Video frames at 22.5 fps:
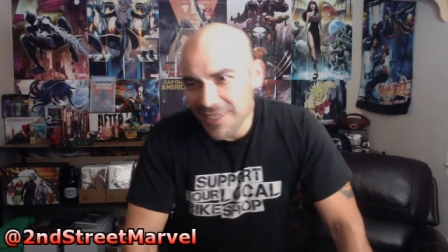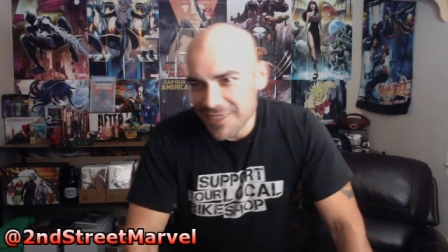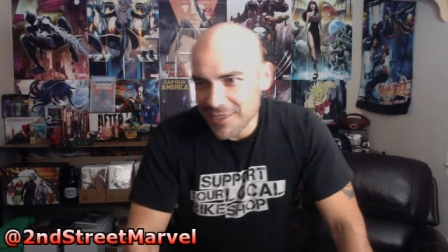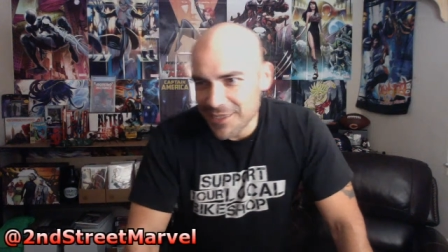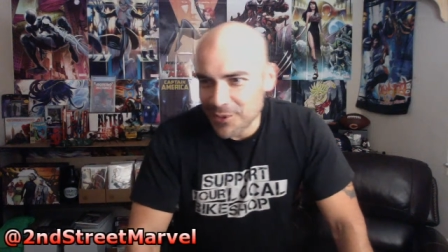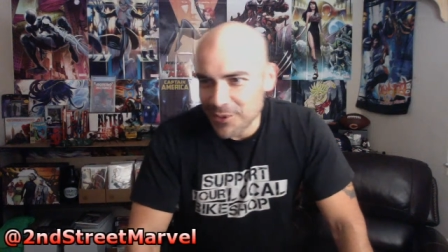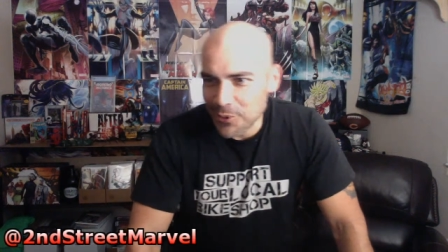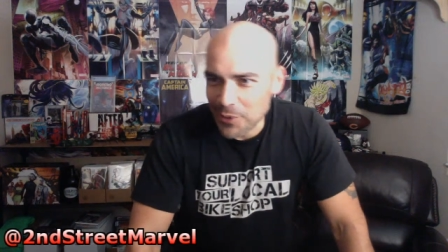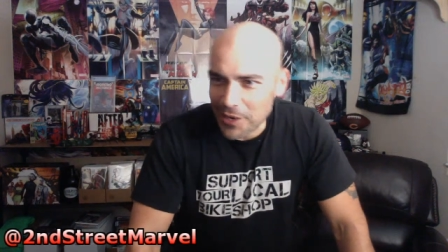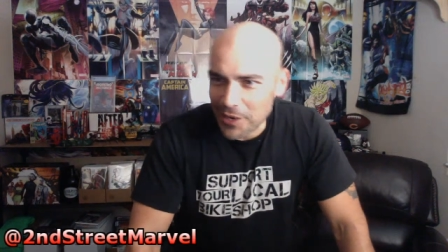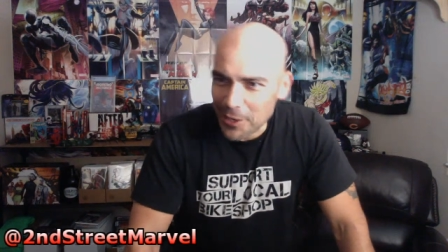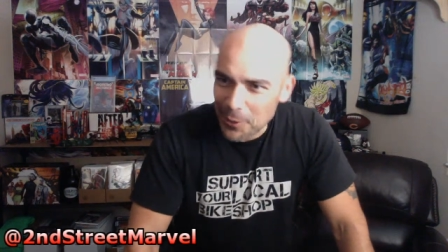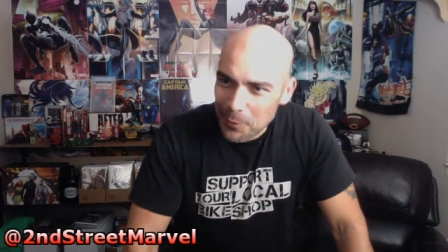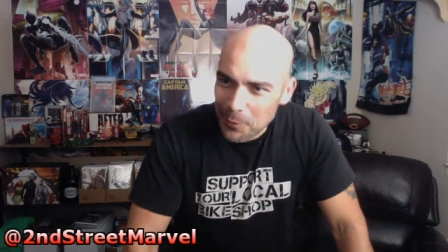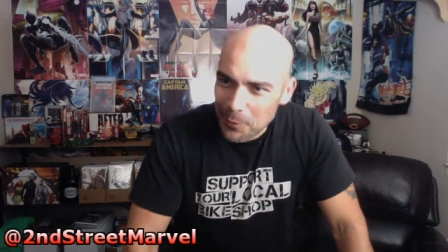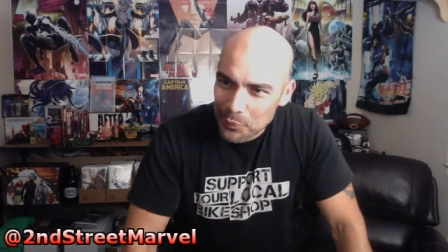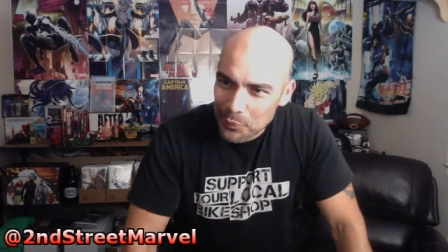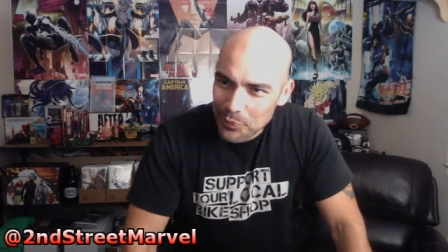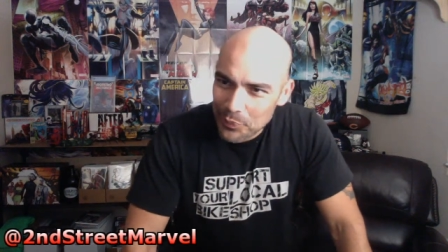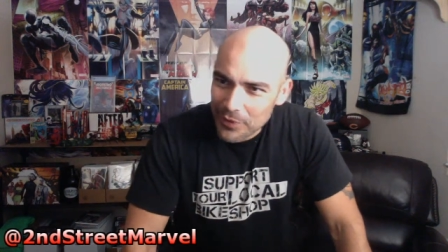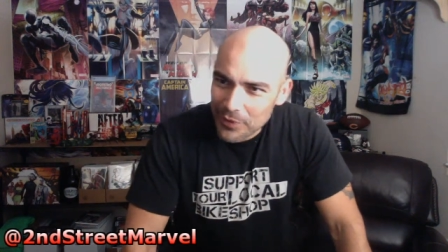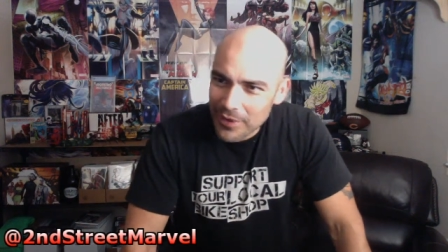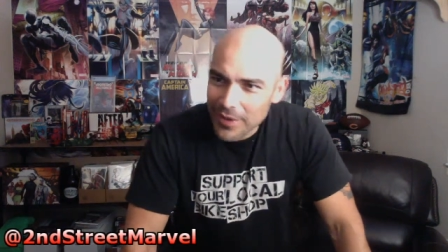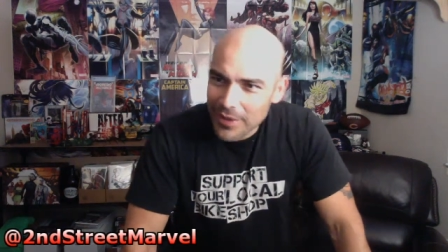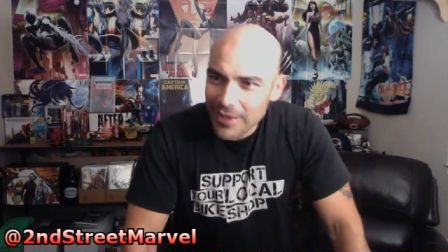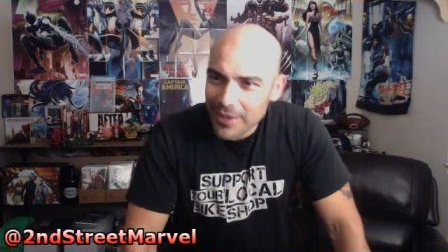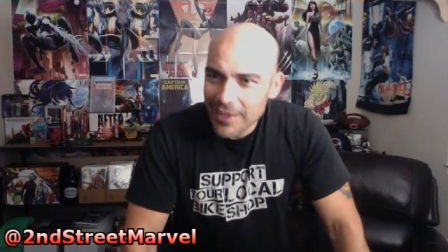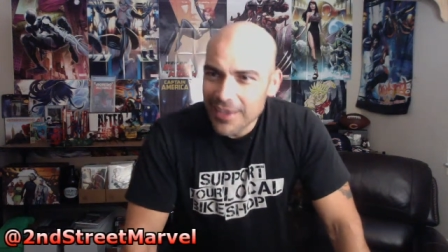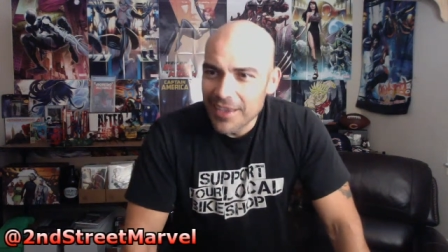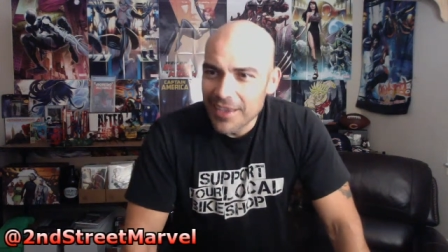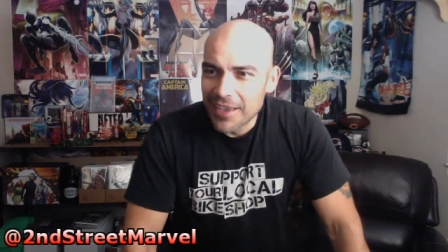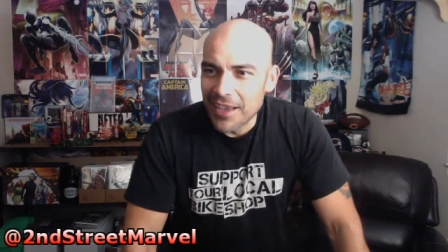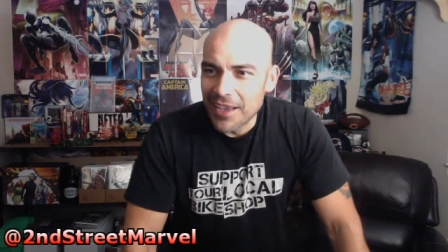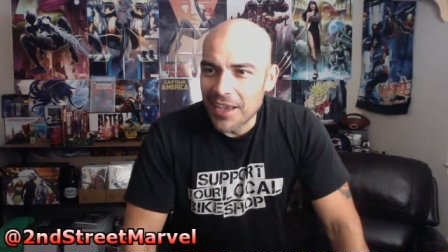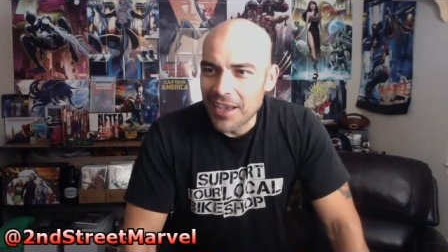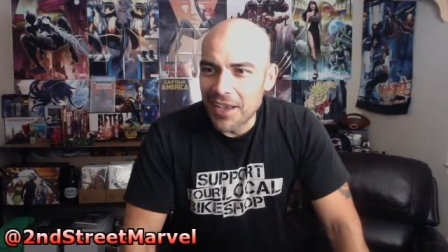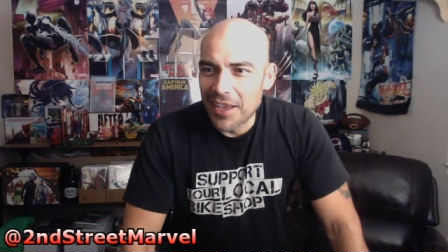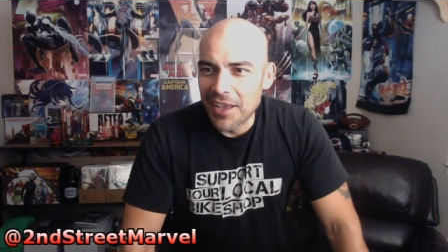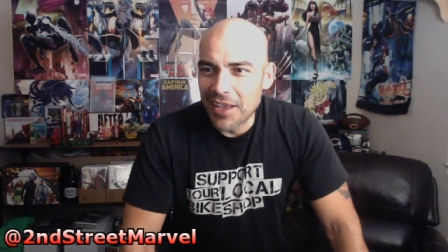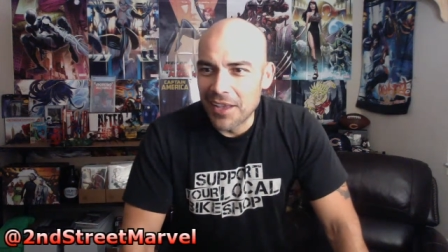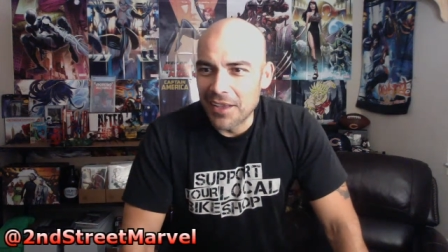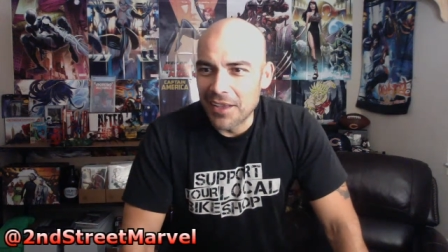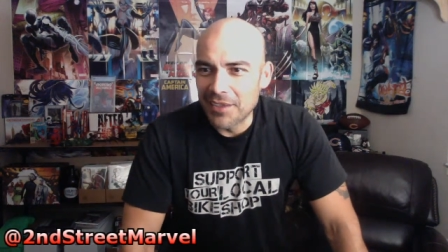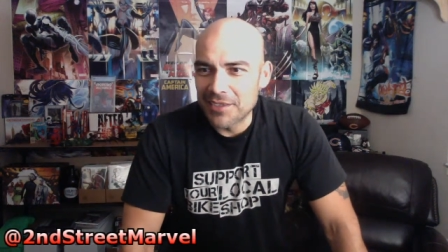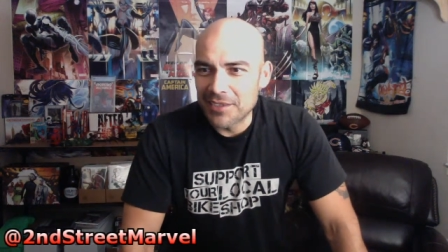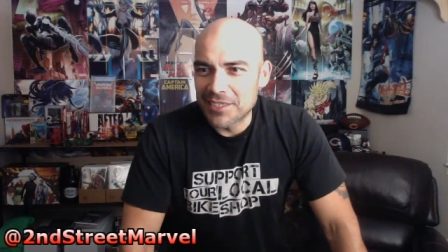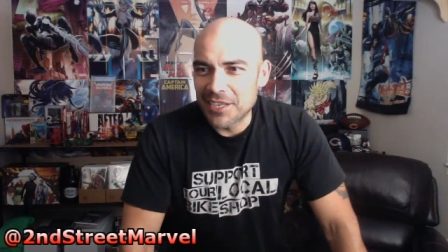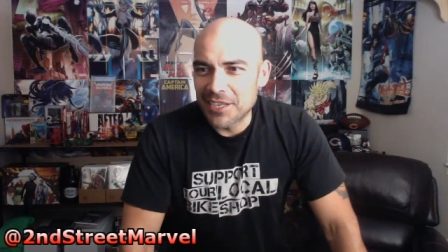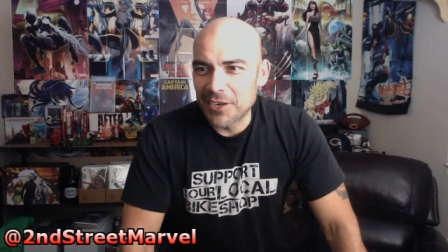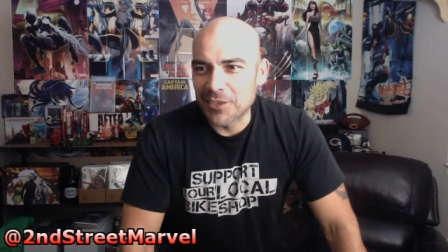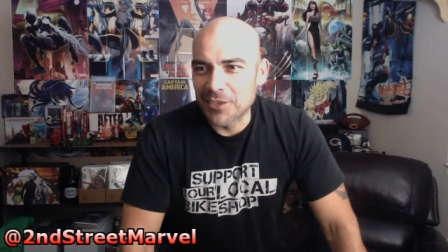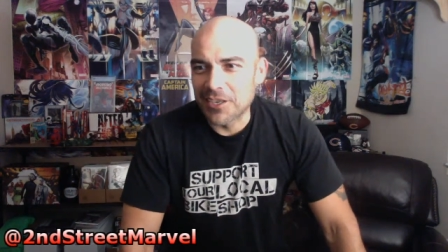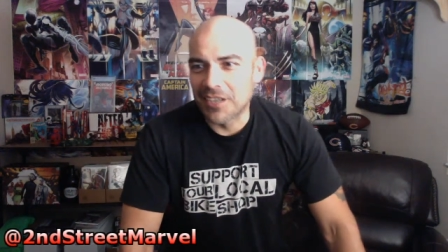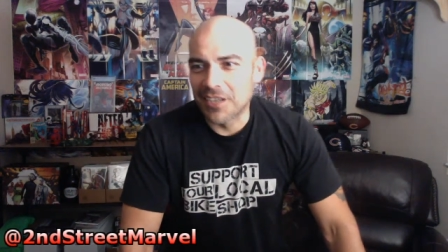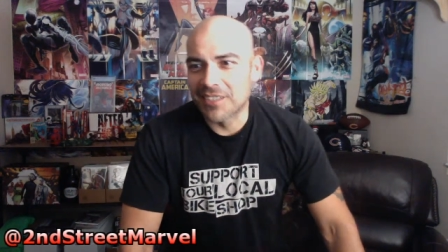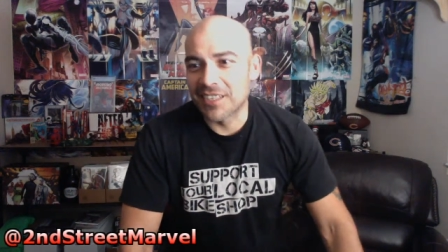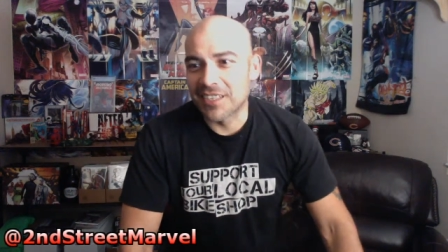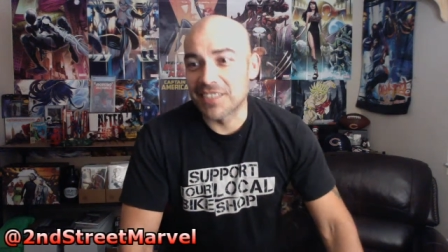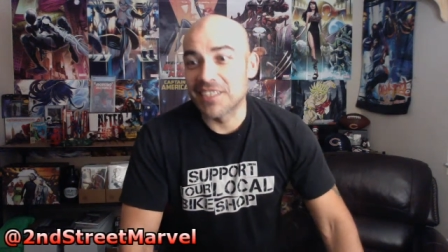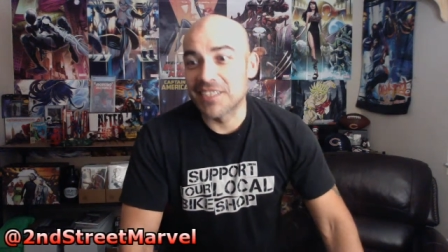don't care. Terrazon says,